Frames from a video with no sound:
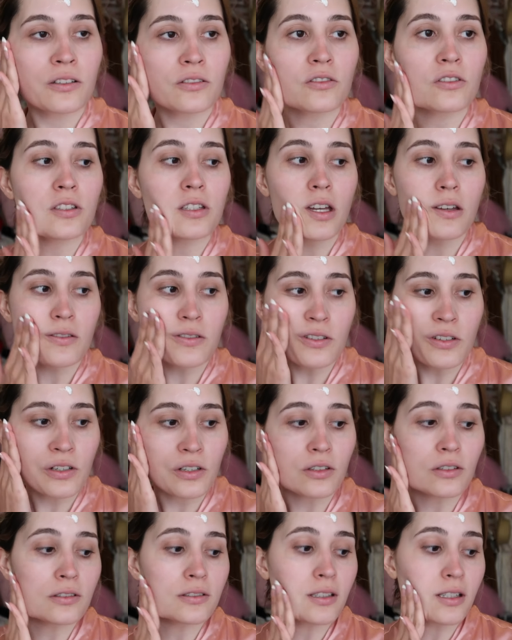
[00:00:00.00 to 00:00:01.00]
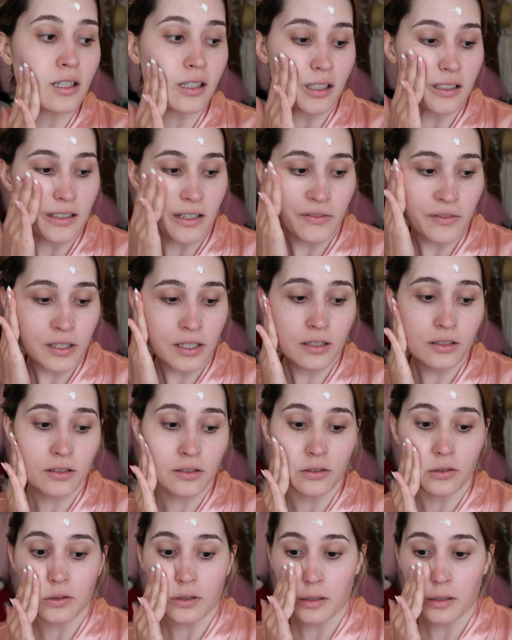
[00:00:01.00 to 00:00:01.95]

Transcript: just have some girl time because I haven't had girl